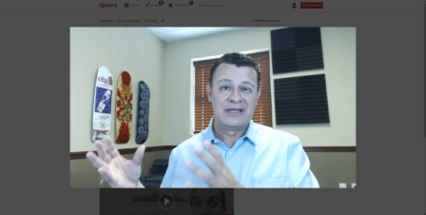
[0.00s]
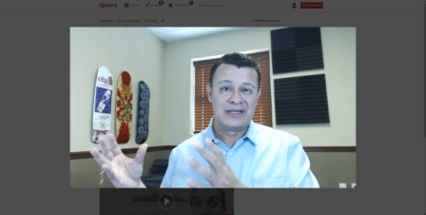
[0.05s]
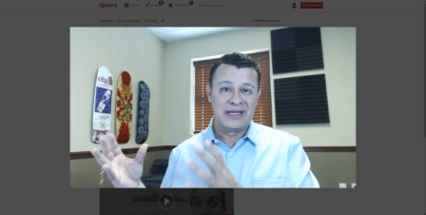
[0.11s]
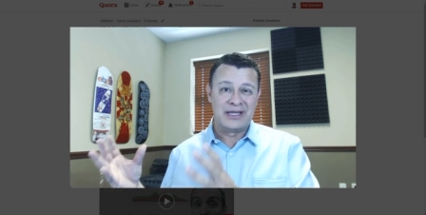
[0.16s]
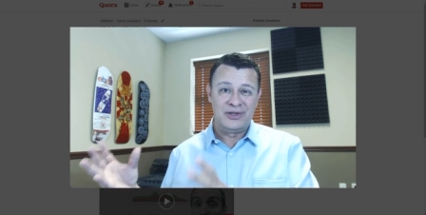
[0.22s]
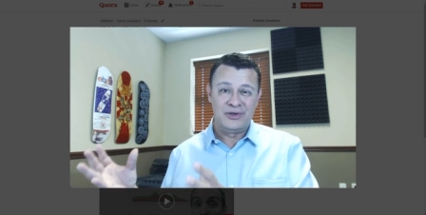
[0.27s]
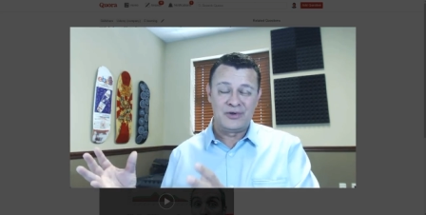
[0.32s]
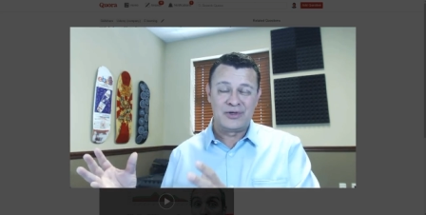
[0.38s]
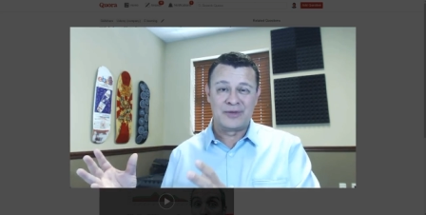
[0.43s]

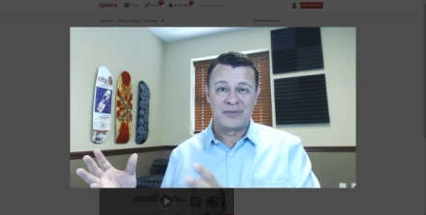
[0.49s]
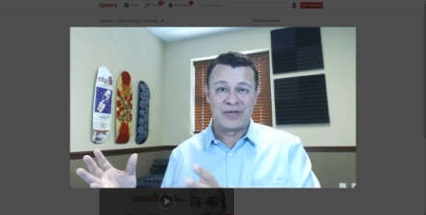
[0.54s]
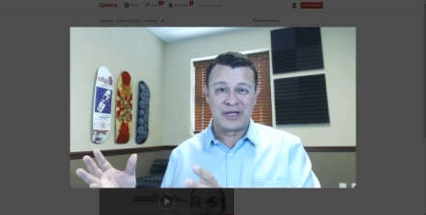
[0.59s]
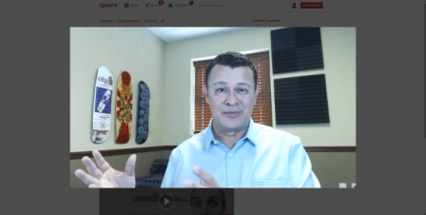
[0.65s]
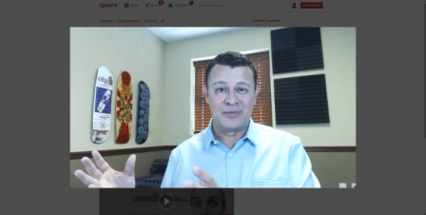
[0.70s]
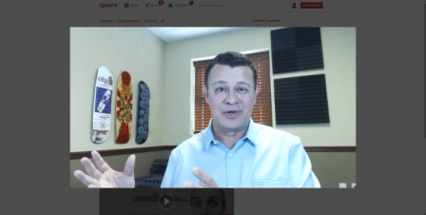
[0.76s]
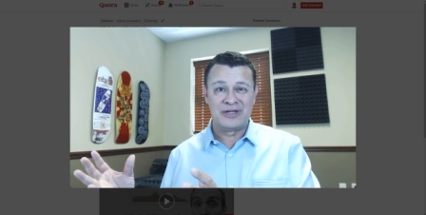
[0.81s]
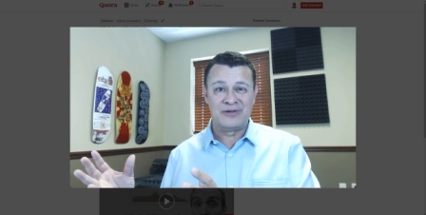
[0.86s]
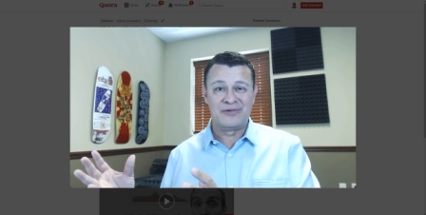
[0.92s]
that you can
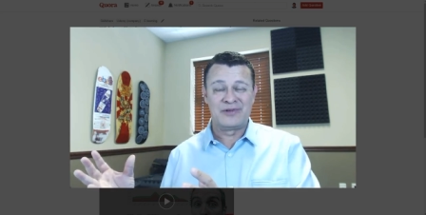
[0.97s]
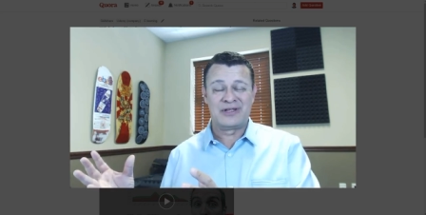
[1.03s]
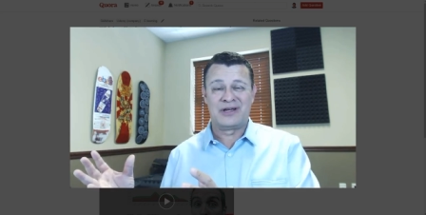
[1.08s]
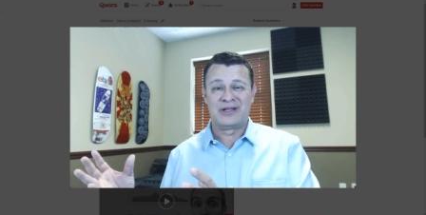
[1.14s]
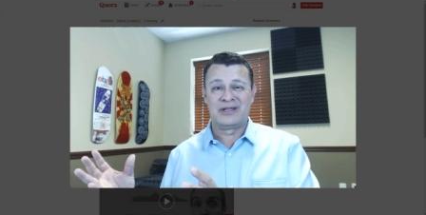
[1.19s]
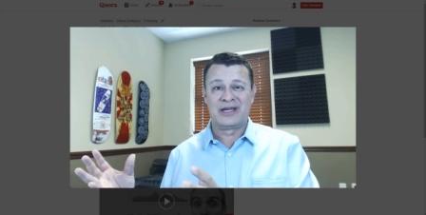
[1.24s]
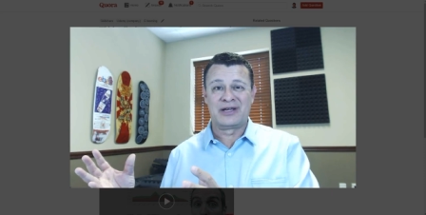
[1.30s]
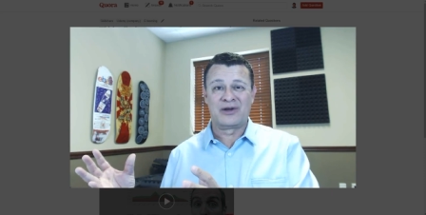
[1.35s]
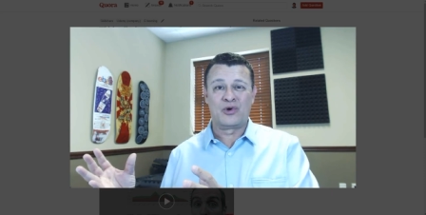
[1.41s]
make money with
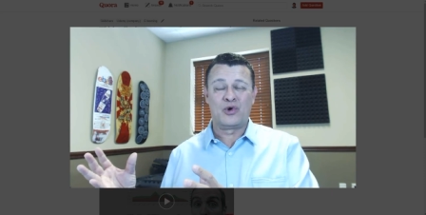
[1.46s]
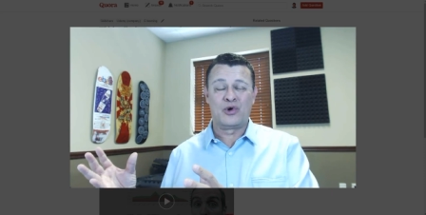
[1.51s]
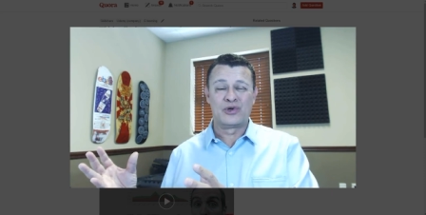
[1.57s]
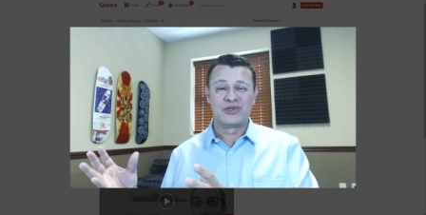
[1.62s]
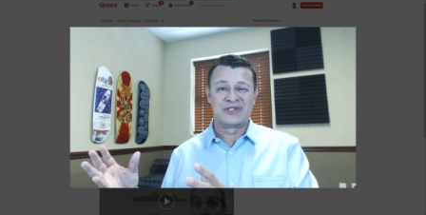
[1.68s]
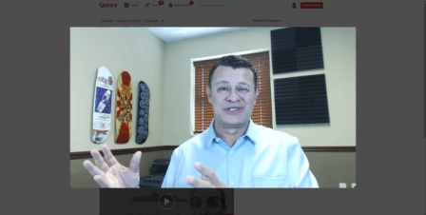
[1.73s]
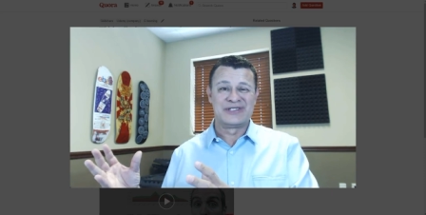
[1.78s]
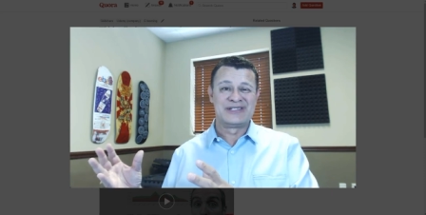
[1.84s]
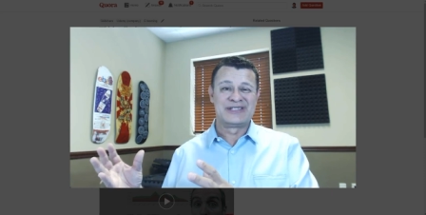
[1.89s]
online
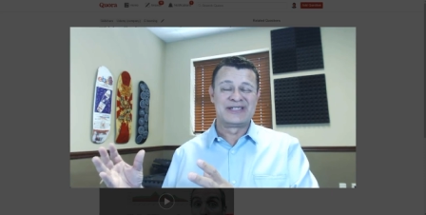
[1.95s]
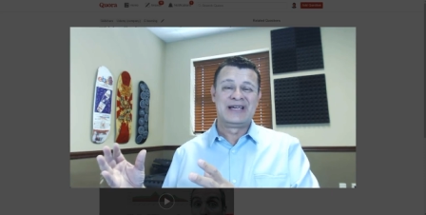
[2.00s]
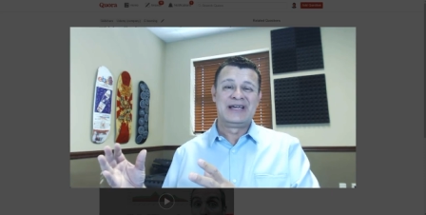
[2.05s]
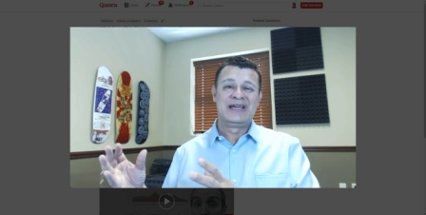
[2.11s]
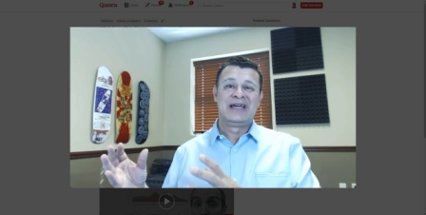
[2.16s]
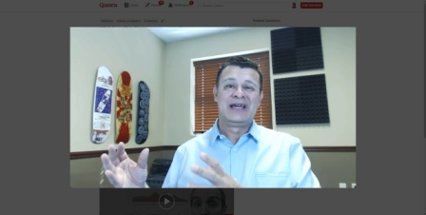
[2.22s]
courses,